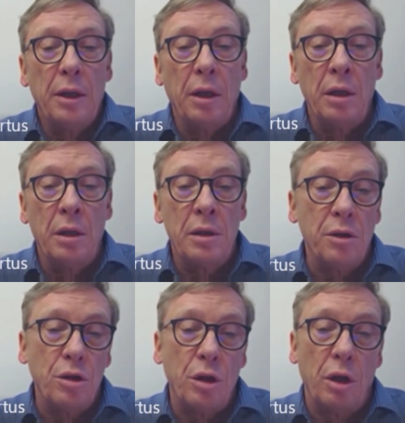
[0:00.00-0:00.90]
Then
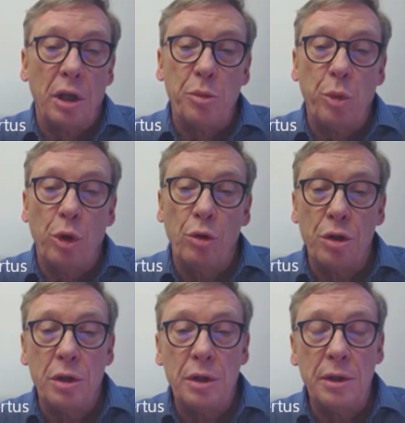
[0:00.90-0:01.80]
surgical
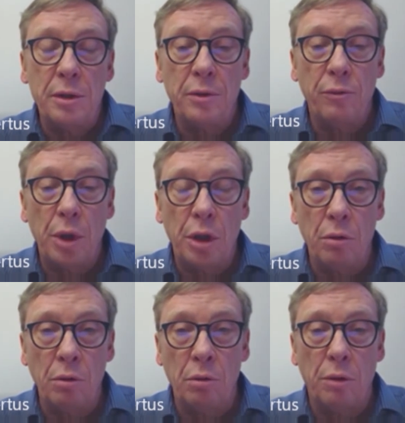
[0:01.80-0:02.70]
exposures, we
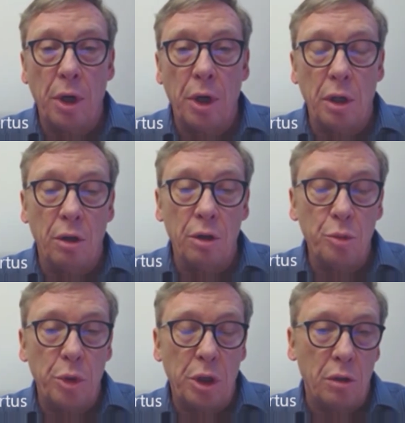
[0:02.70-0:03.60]
do quite a
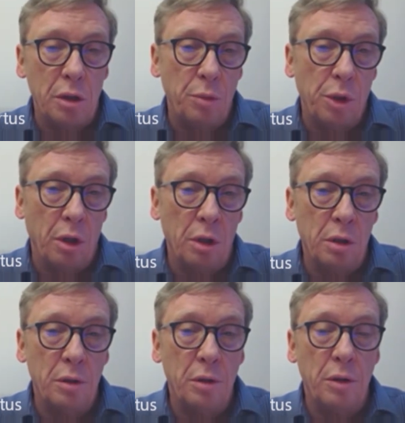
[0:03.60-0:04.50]
lot because we are
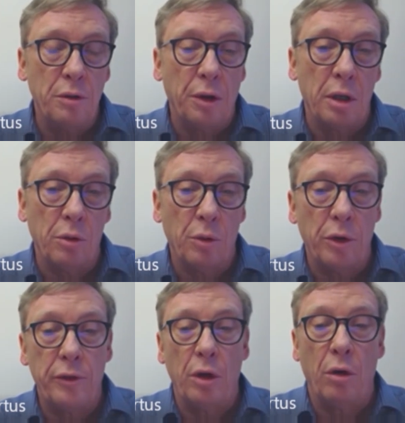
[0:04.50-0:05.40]
together
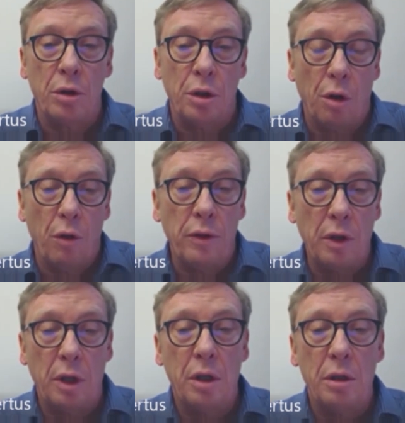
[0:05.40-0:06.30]
with the
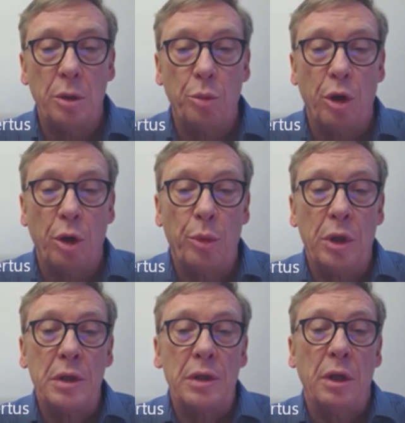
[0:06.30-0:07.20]
orthodontic
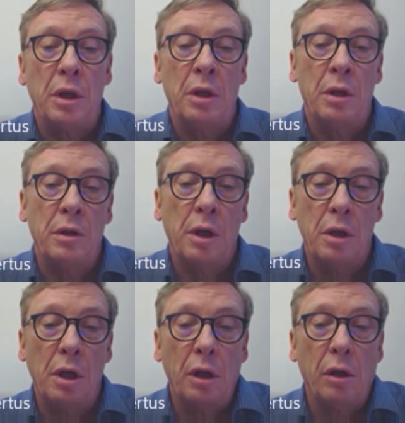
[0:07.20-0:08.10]
department, and they
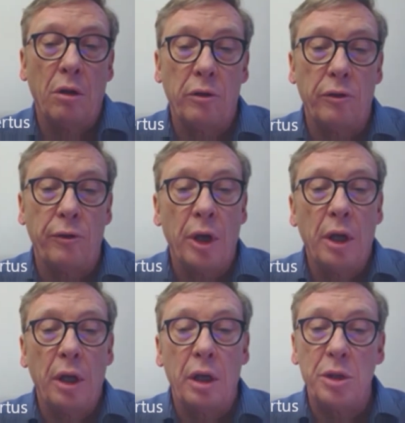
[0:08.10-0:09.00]
need a lot of
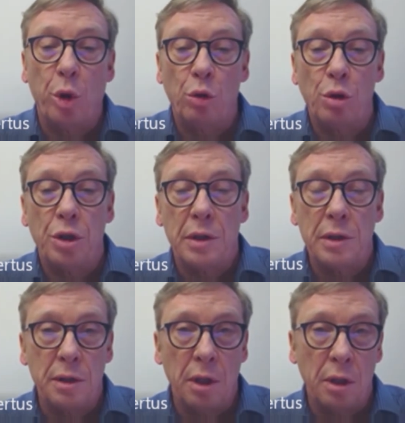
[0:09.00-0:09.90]

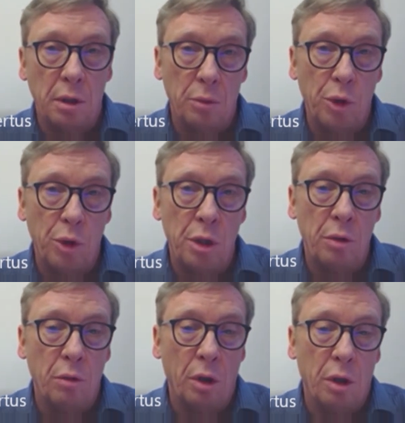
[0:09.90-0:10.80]
exposures, and we
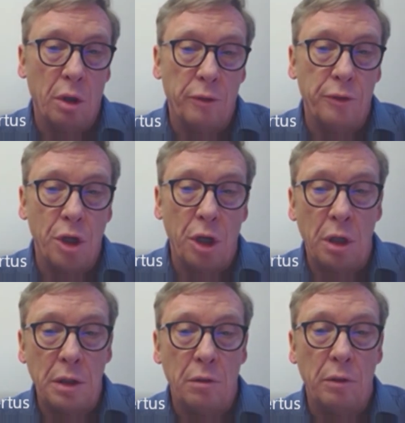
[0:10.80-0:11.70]
do a lot of
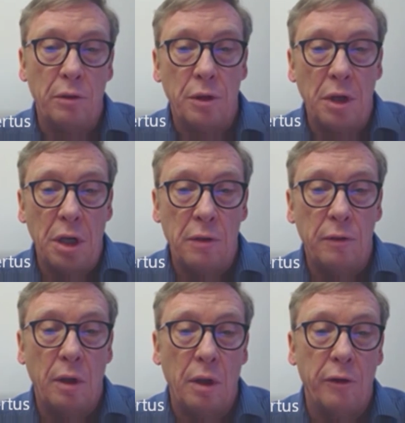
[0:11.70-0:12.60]
chains on
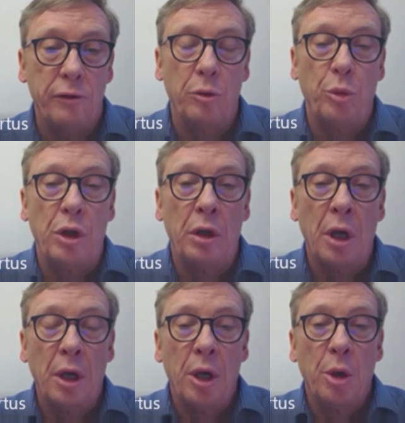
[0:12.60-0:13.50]
teeth that have to
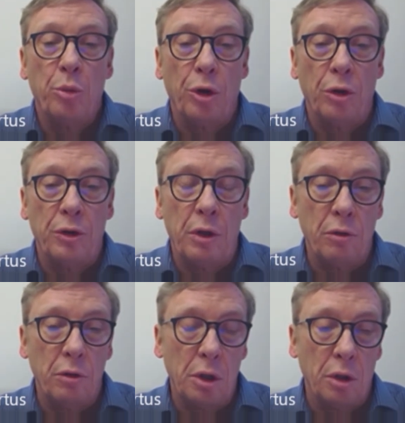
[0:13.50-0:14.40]
be brought
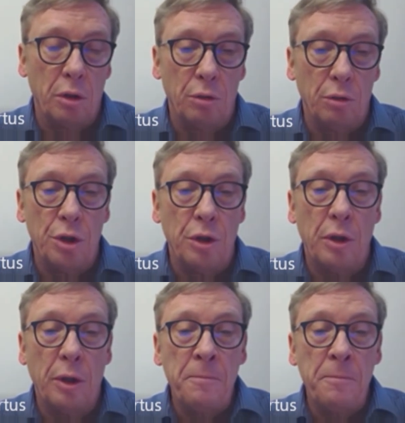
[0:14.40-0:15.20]
into the occlusion.